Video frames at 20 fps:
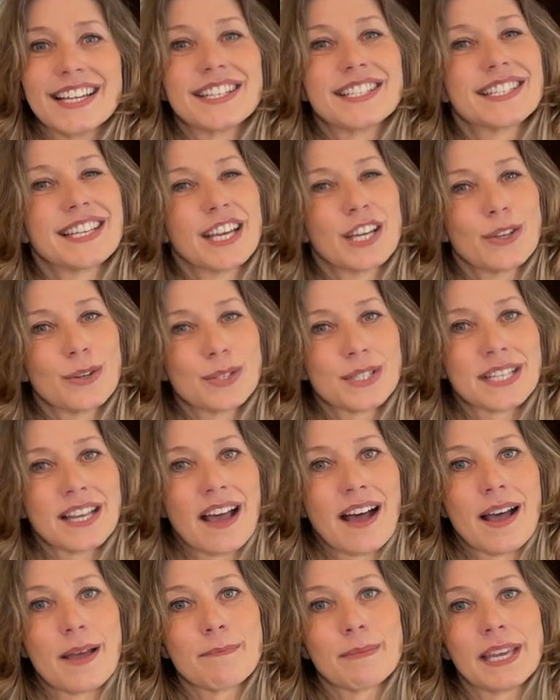Take your
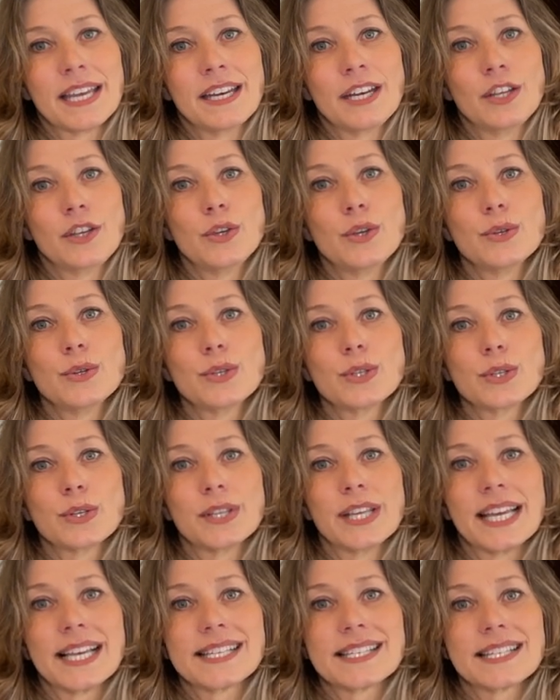time getting used to
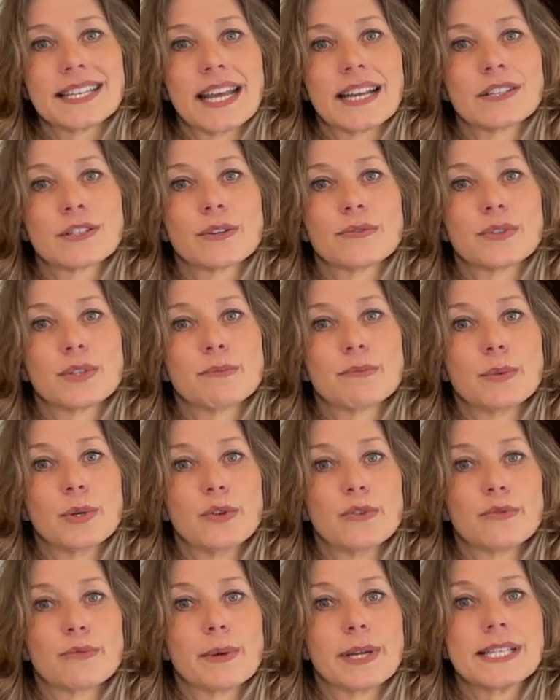the extent of the
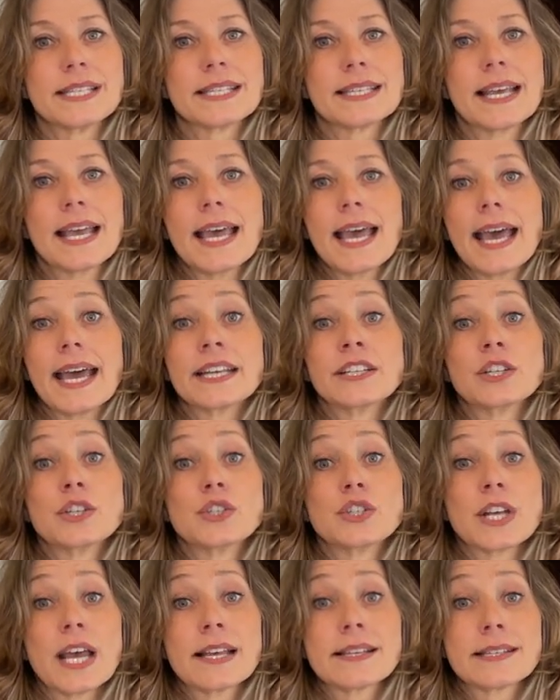movements and
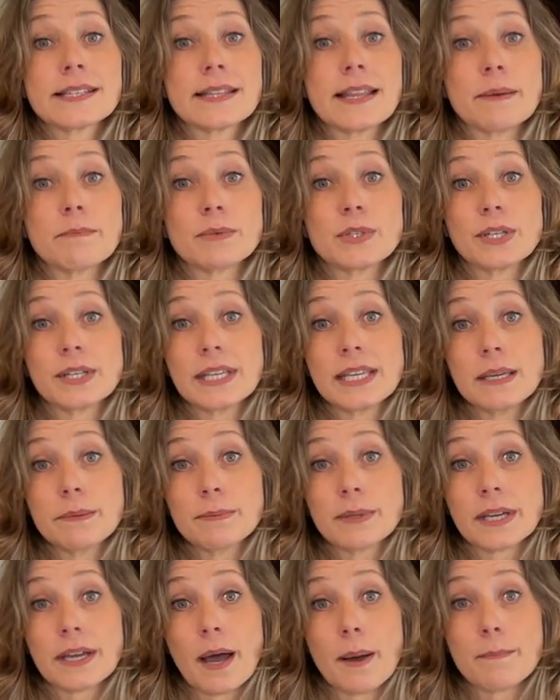adjust them to
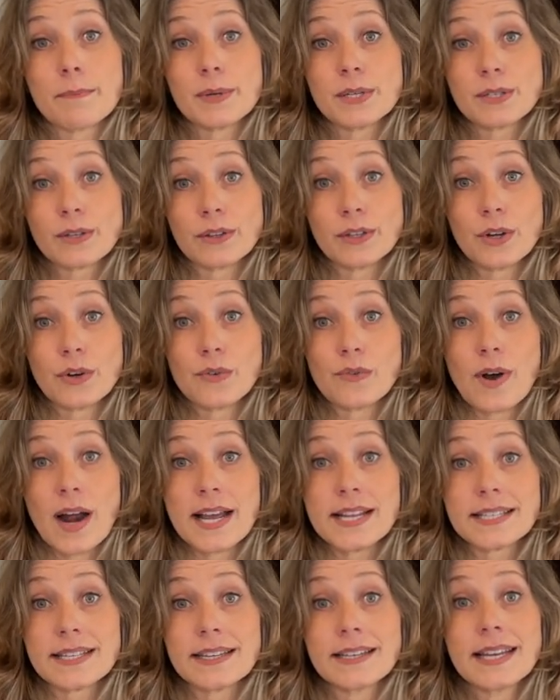keep the compass on the
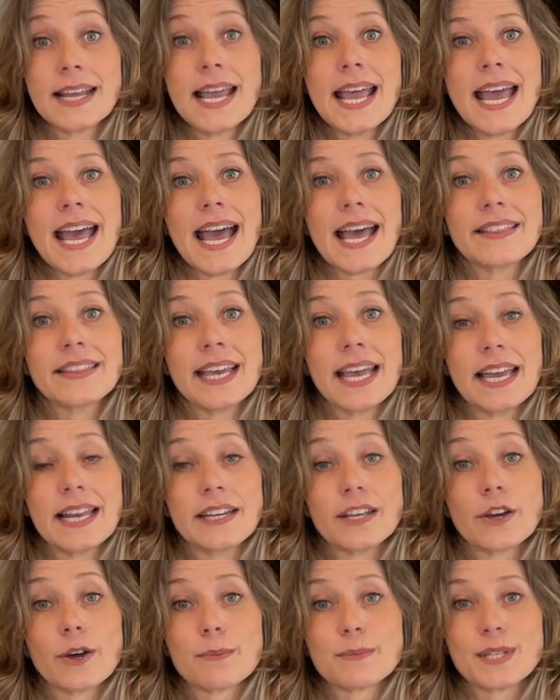horizon and the
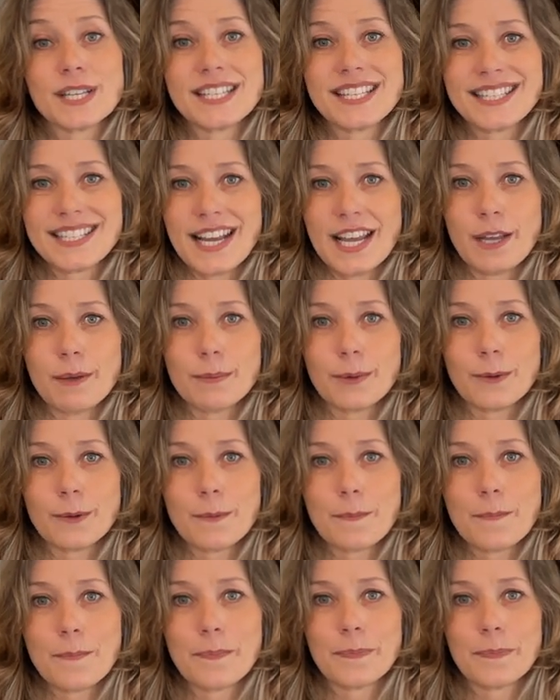helicopter stable.